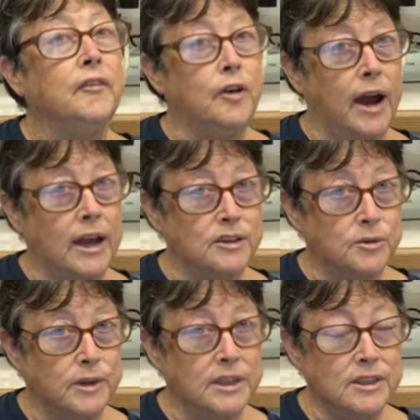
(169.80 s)

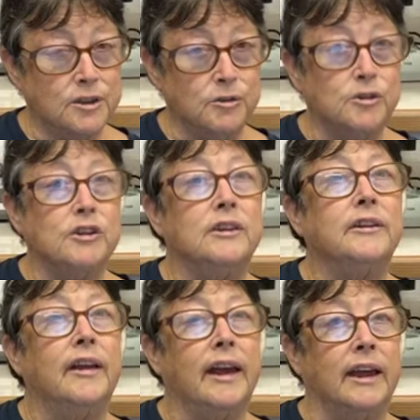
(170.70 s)
graduate
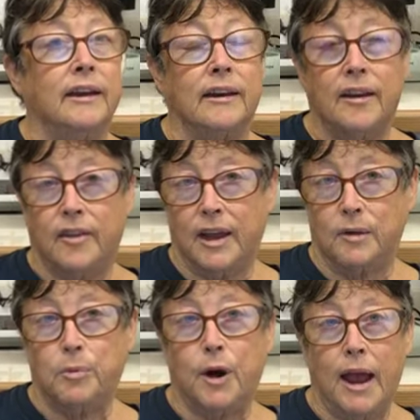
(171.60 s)
school and
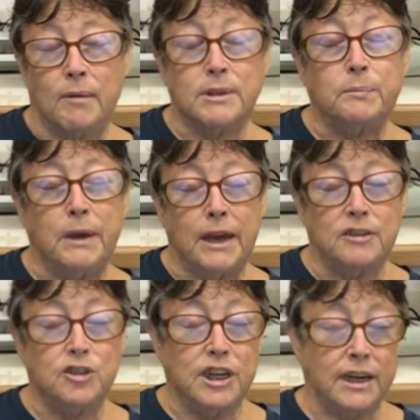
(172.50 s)
then perhaps
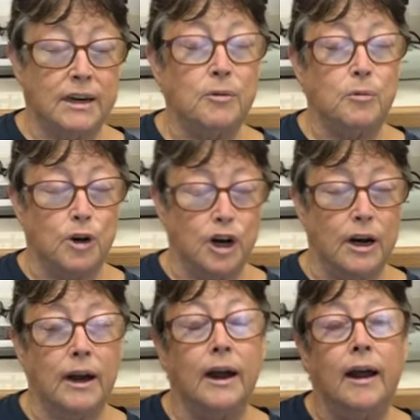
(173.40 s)
PhD work.